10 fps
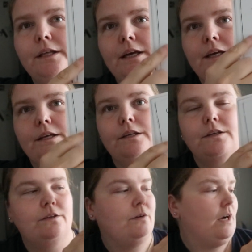
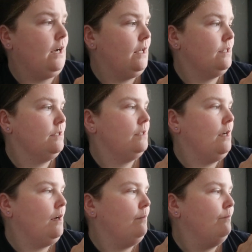like you got
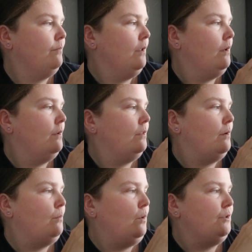um,
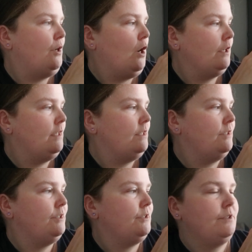the Mohs
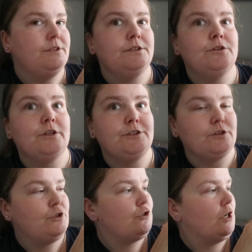hardness,
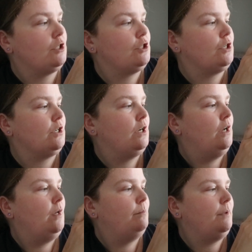crystal structure,
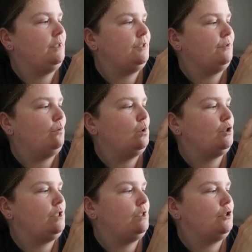places of
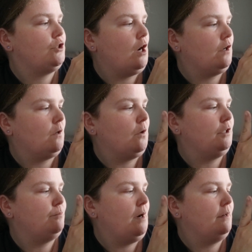origin, chakra
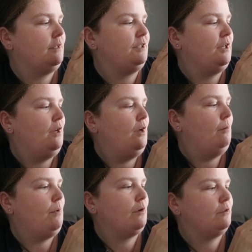correspondence,
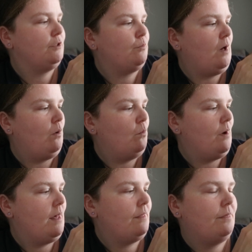partners well
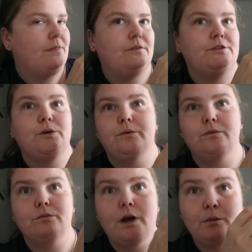with,
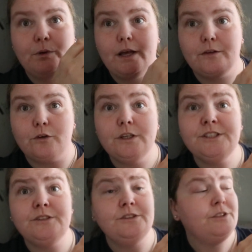so um, what other
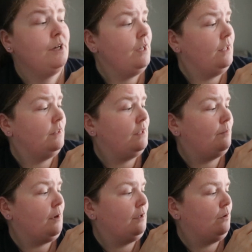crystals they
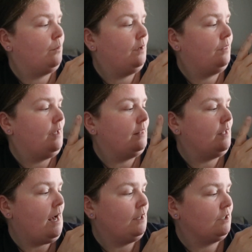partner with, and
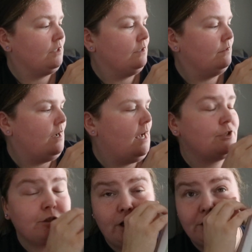the
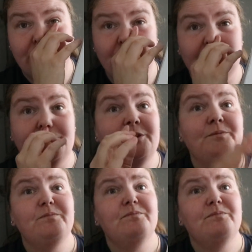astrological